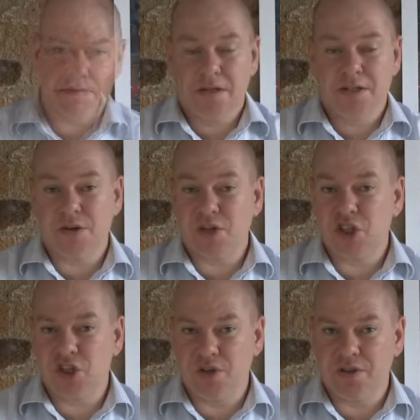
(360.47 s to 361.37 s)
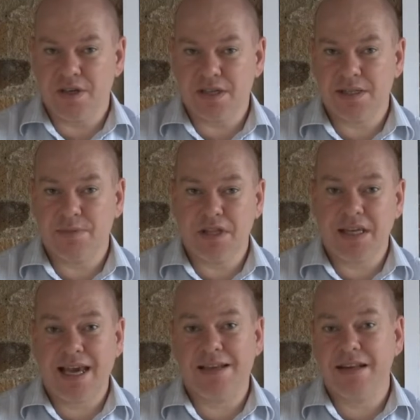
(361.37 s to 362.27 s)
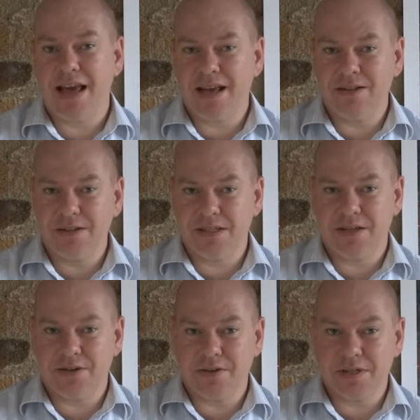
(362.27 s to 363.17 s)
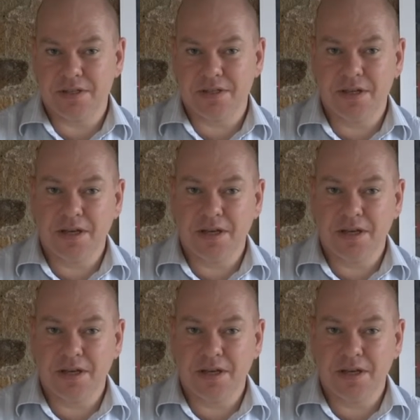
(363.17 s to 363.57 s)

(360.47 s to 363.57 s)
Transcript: So I shot this with a Canon L series